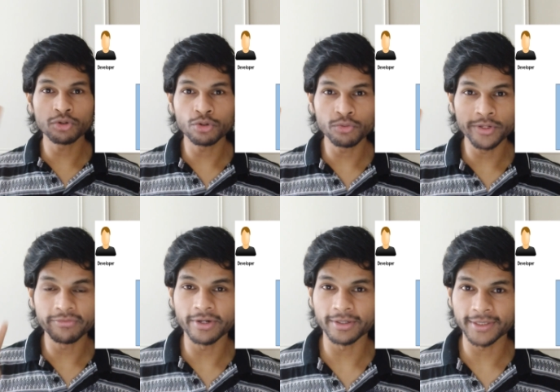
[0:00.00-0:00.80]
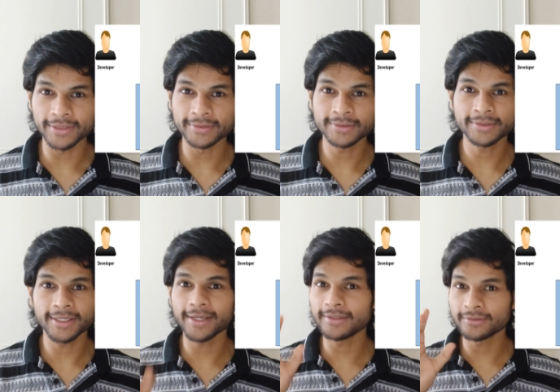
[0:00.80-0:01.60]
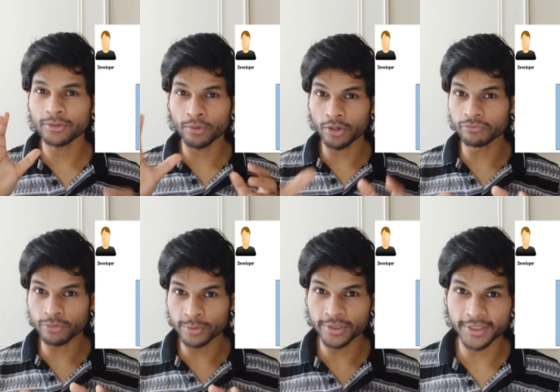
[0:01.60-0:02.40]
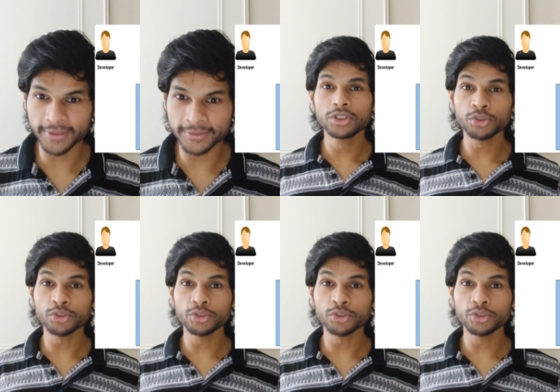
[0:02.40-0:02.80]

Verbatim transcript: two different things in the world of Kubernetes,